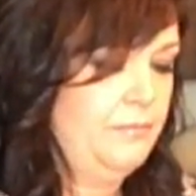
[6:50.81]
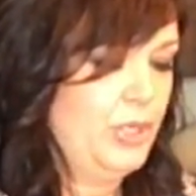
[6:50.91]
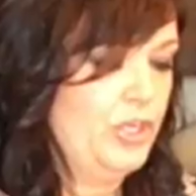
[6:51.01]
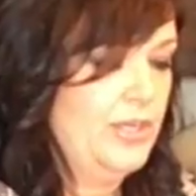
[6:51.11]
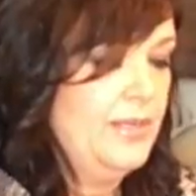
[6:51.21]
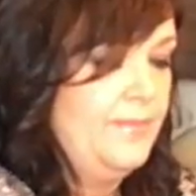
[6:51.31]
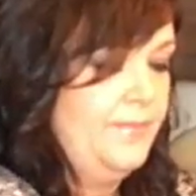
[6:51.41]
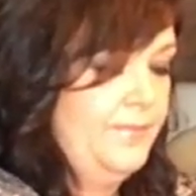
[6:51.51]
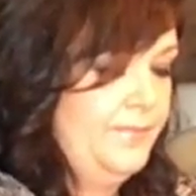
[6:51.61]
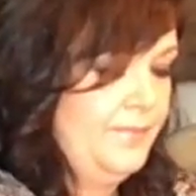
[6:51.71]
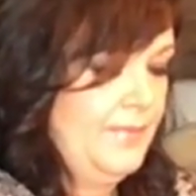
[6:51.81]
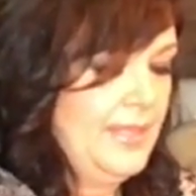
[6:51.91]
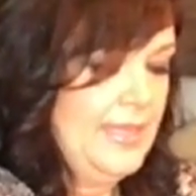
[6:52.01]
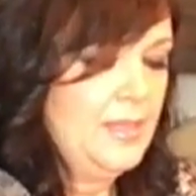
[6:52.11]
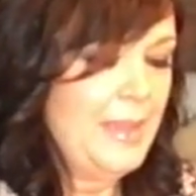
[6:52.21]
bird
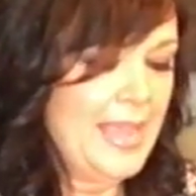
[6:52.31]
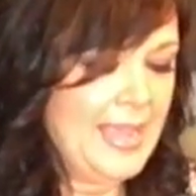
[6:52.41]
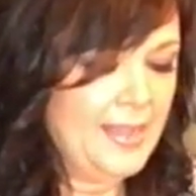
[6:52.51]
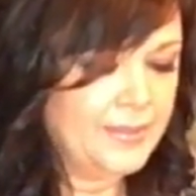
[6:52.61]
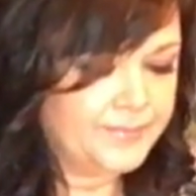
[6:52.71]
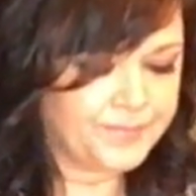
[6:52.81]
in the bag,